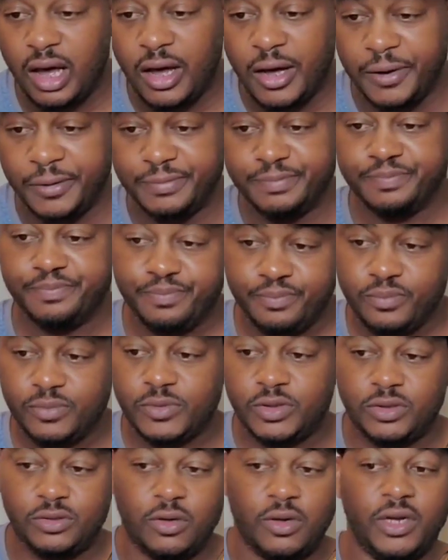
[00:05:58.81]

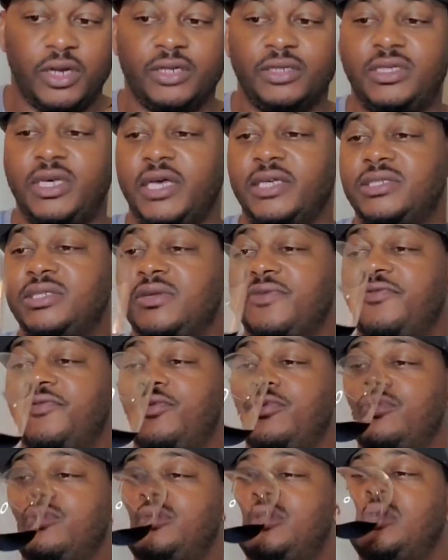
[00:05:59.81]
Let's go ahead and taste the
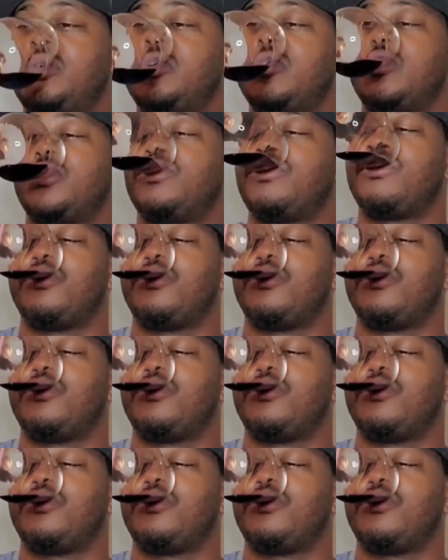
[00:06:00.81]
fruit.